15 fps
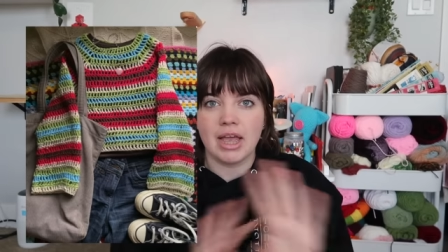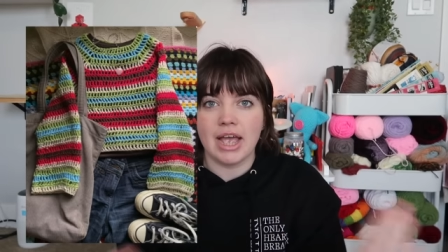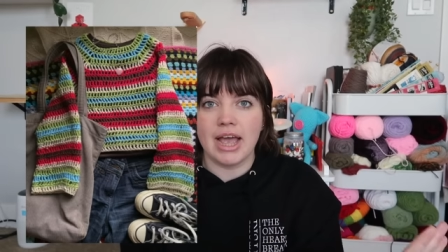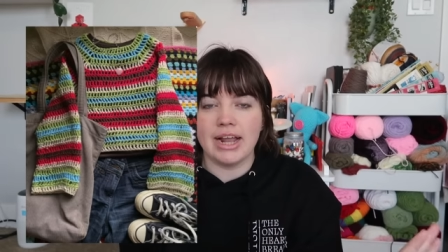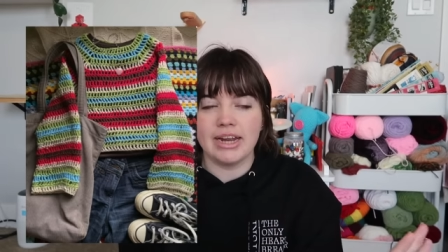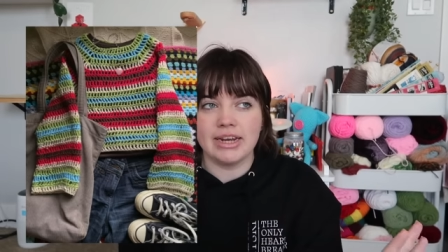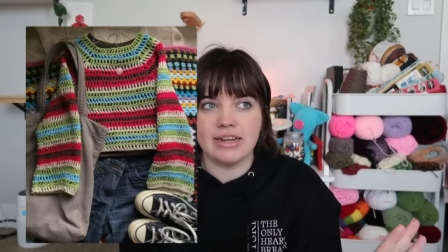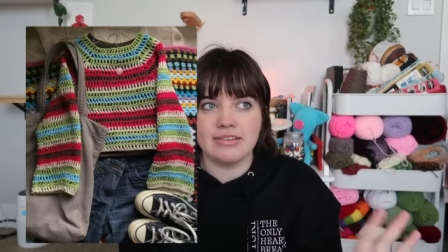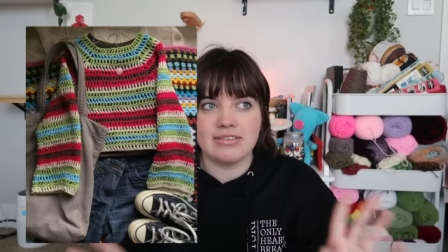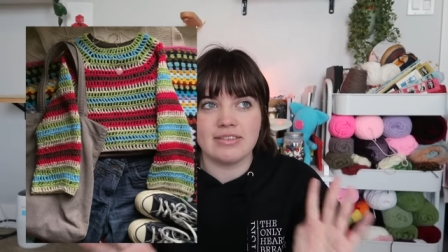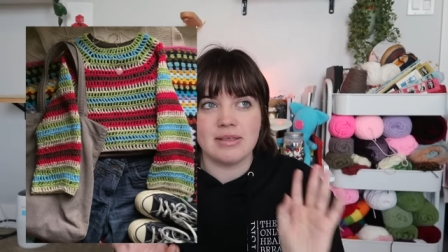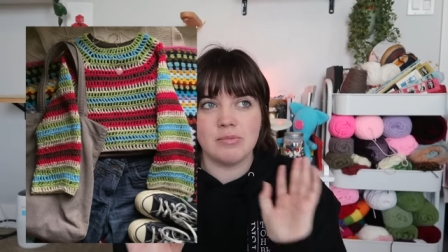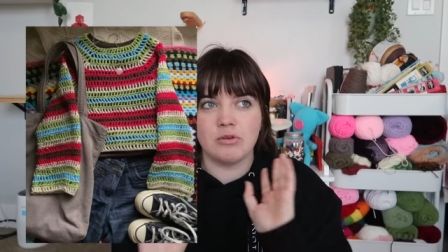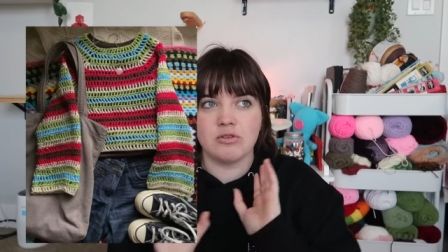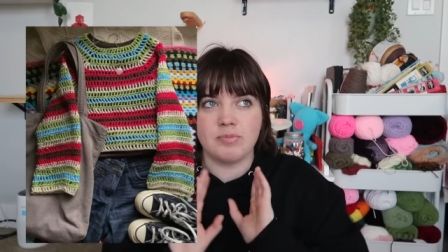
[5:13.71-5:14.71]
and it is
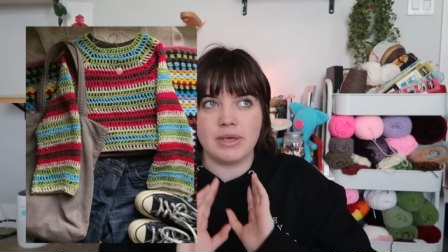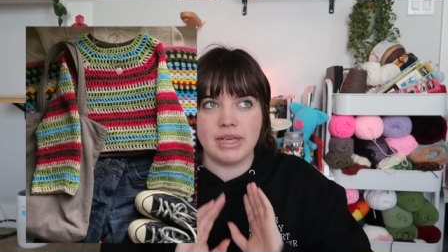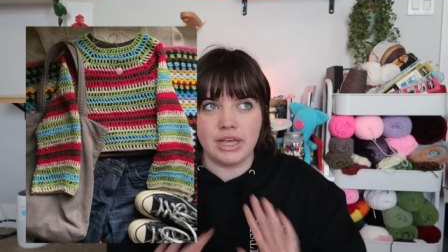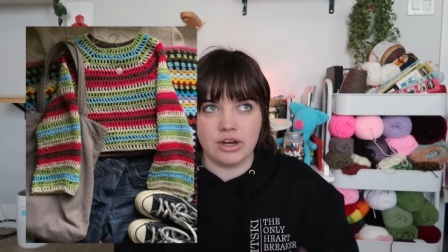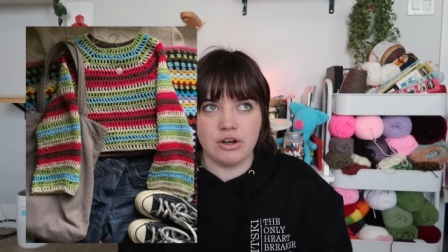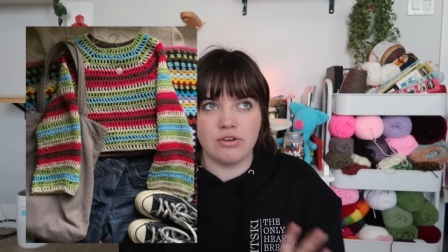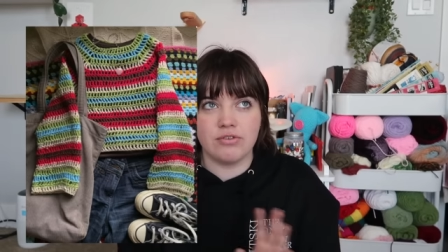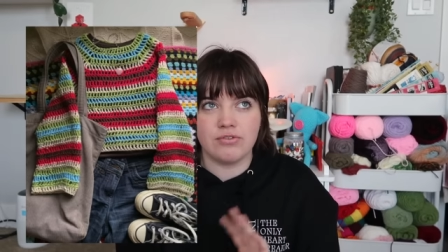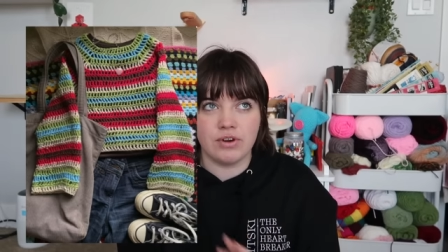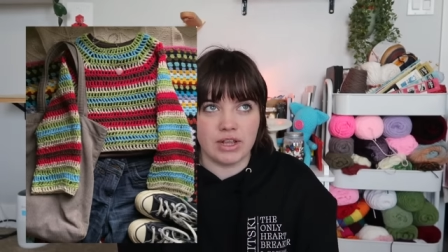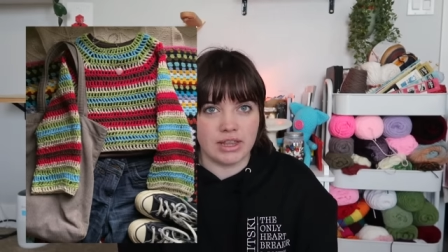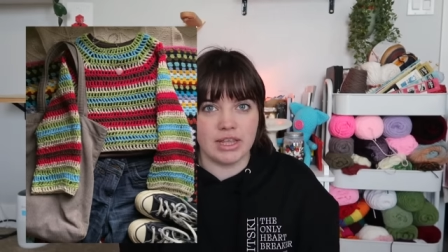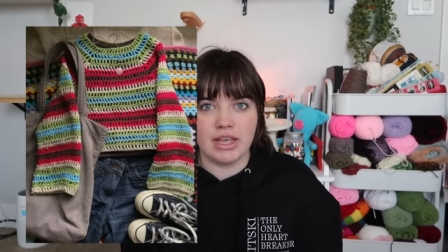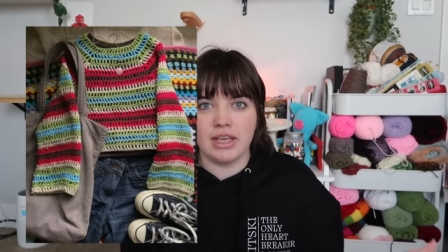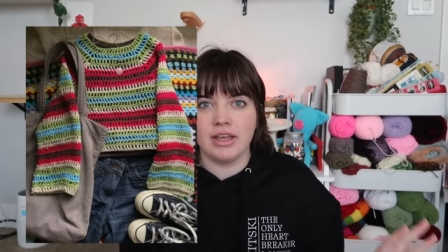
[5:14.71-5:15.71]
the most beginner
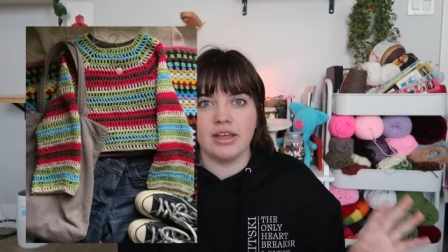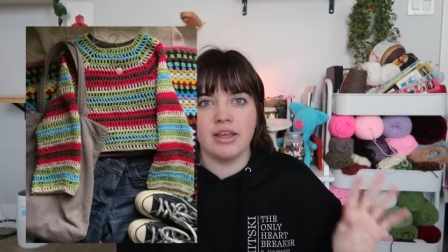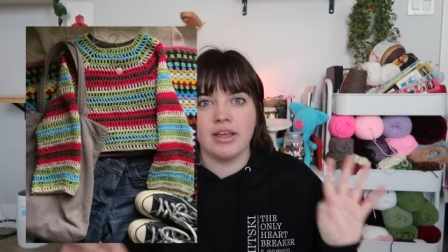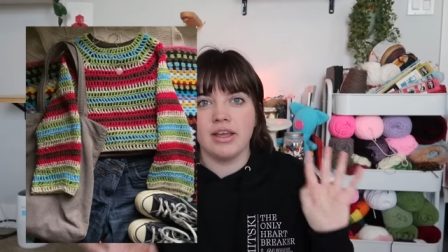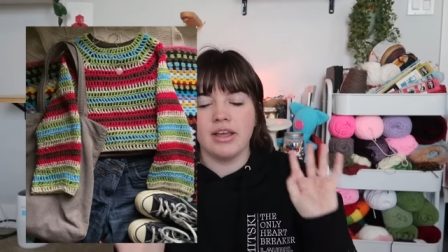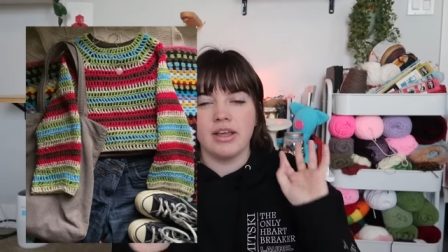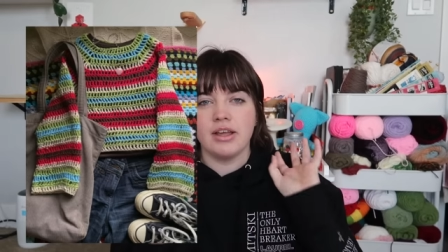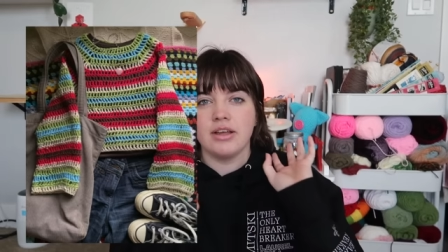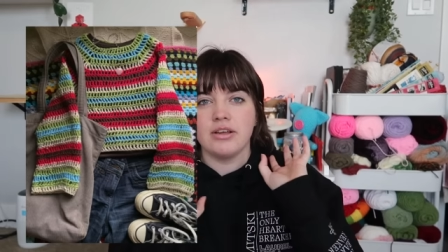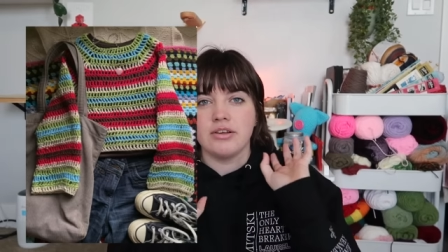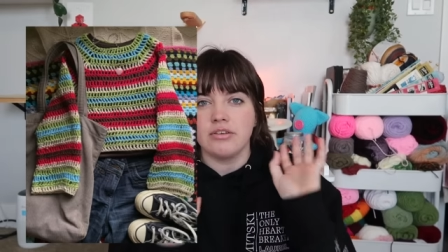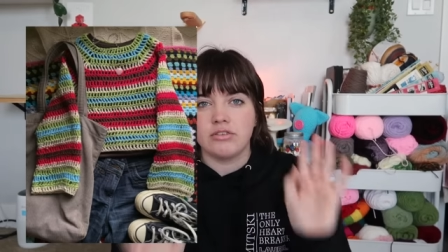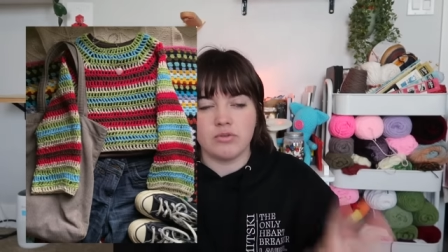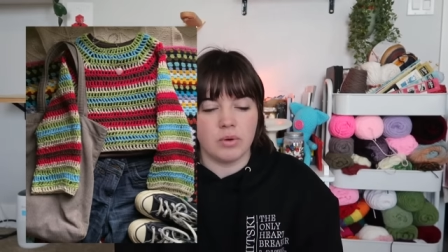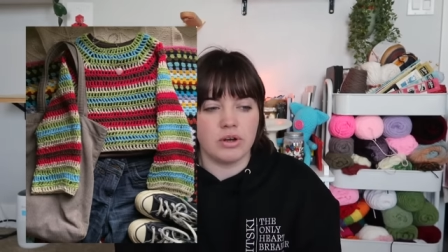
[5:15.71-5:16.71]
friendly
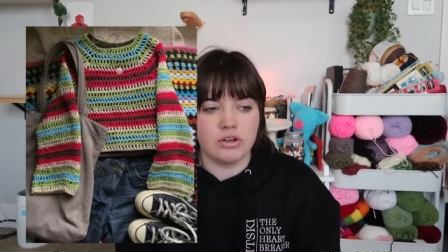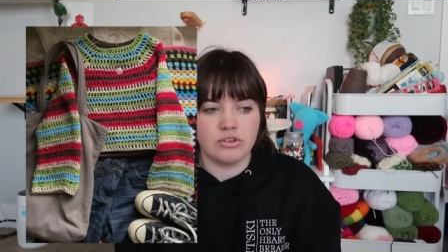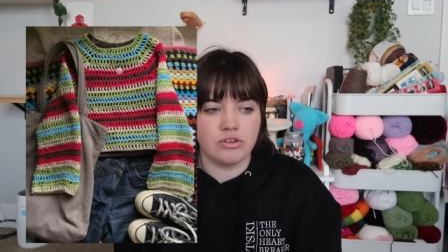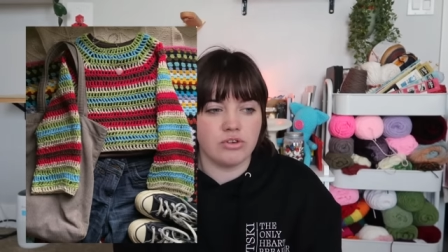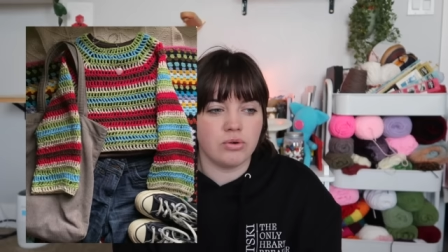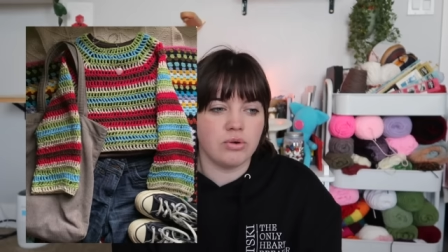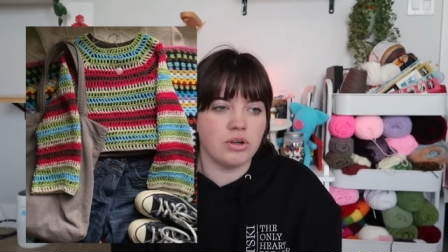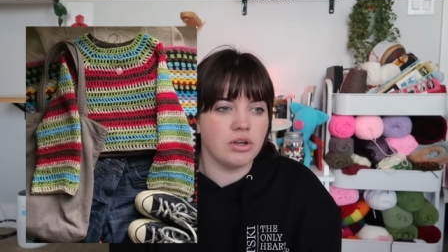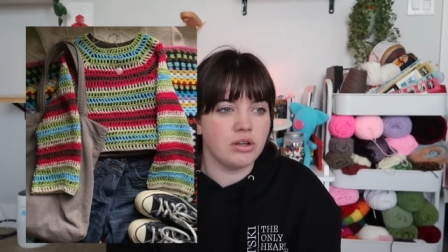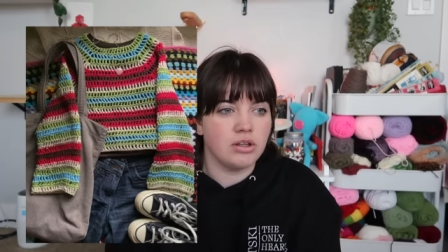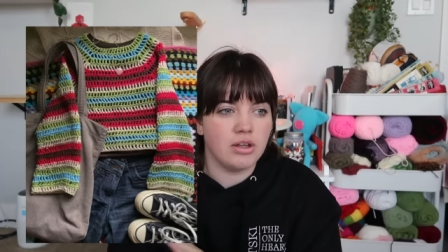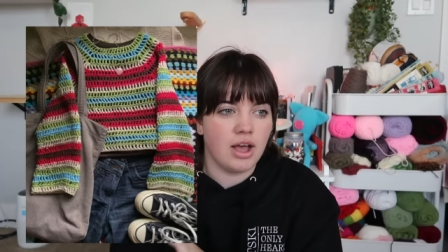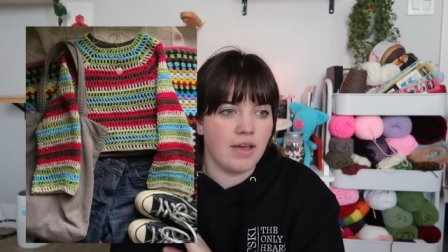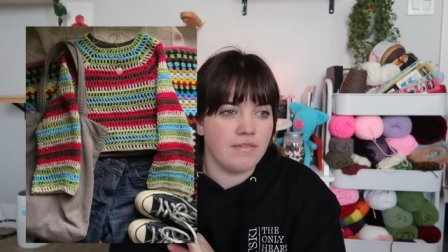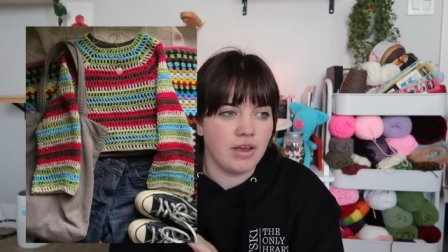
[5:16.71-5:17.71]
sweater
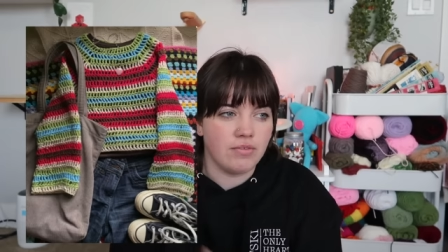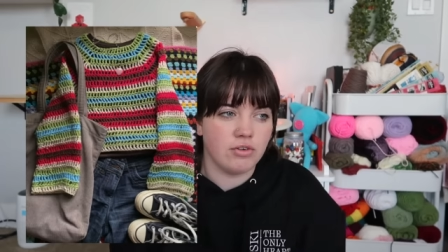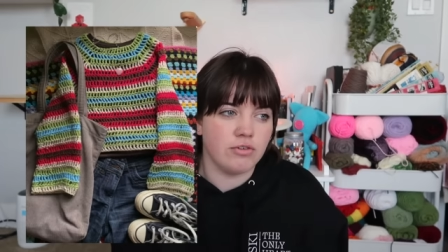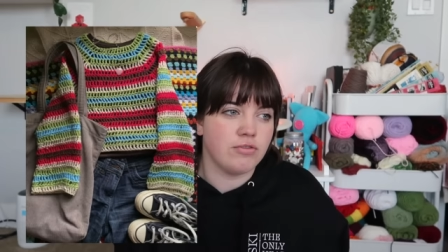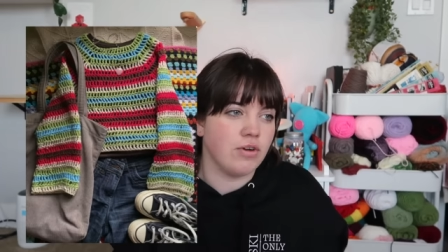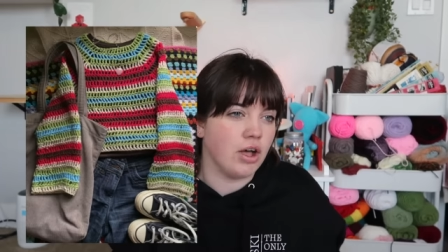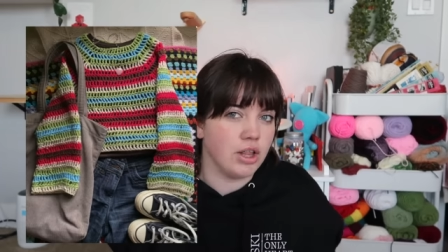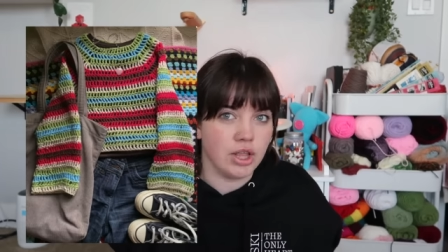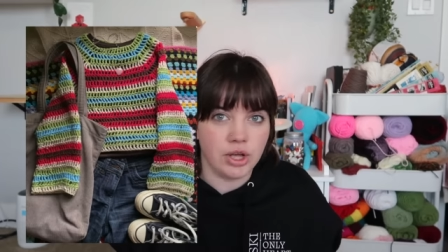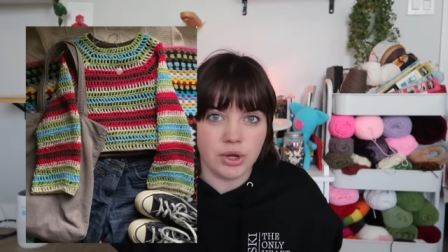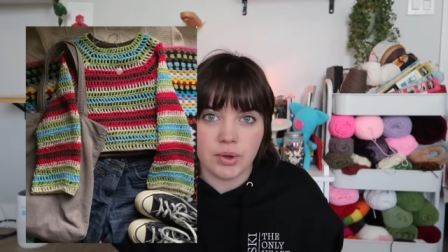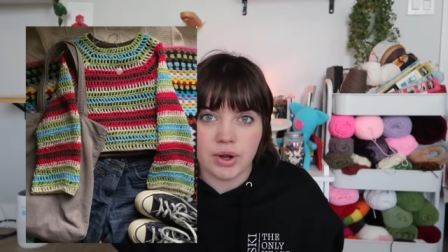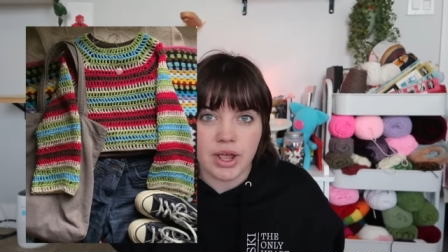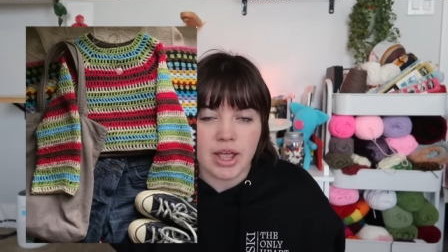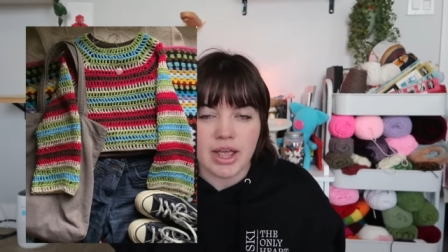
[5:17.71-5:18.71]
tutorial I've ever
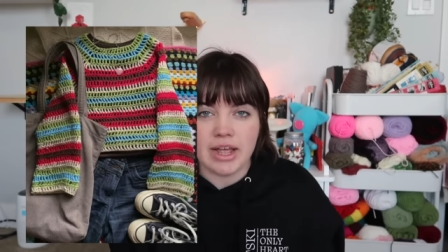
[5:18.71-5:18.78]
followed.